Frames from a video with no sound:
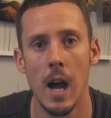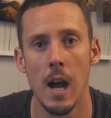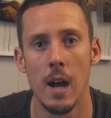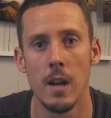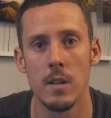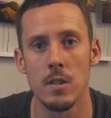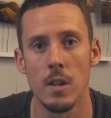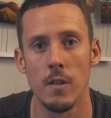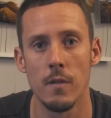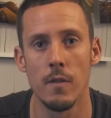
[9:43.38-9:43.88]

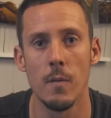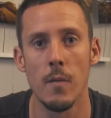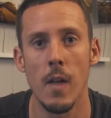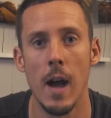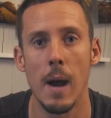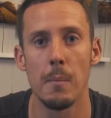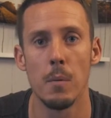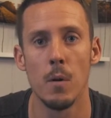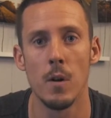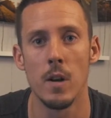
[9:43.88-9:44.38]
So from
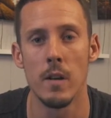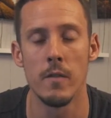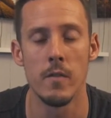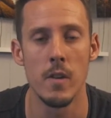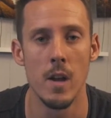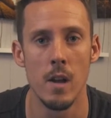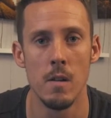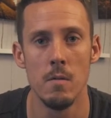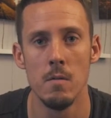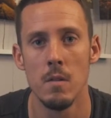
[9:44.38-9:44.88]
that point of
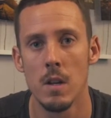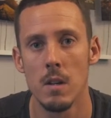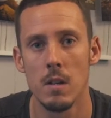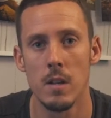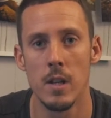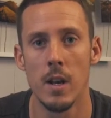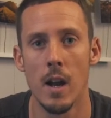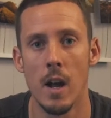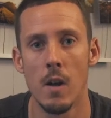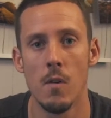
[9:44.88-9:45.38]
view,
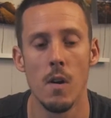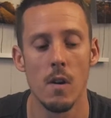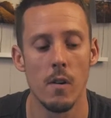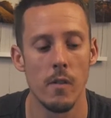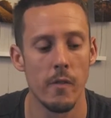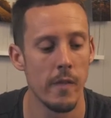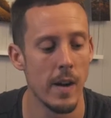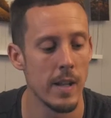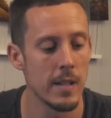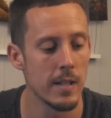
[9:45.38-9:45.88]
you know,
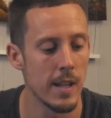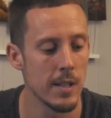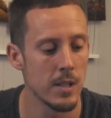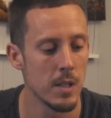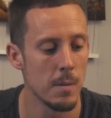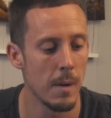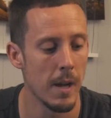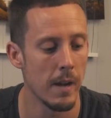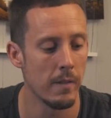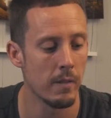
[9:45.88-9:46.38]

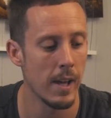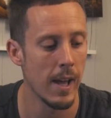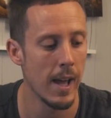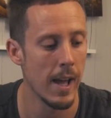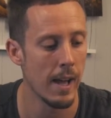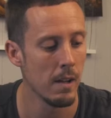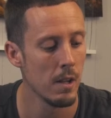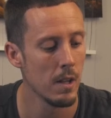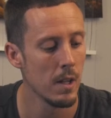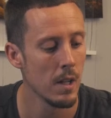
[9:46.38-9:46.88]
fantastic bit of
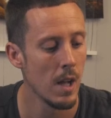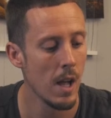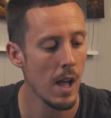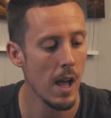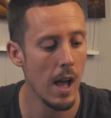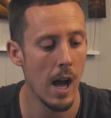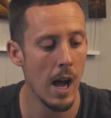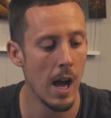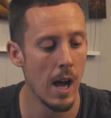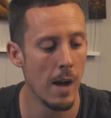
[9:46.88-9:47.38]
kit.
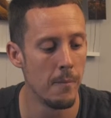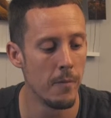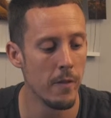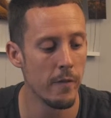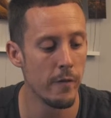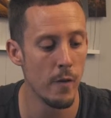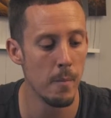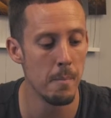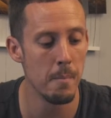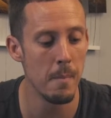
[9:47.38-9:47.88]

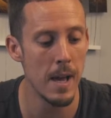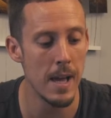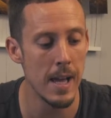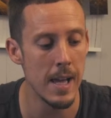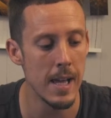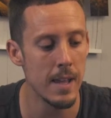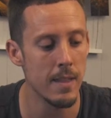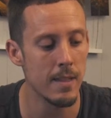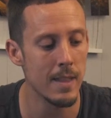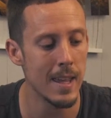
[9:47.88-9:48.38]
For
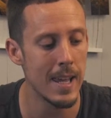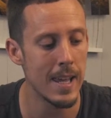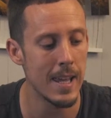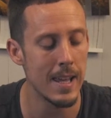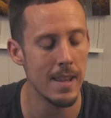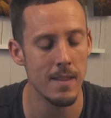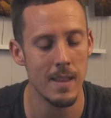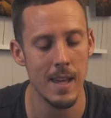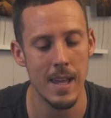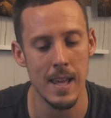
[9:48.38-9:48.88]
me,
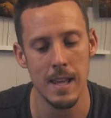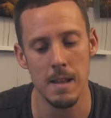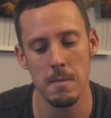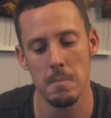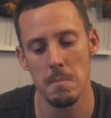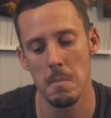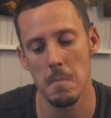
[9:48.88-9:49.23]
the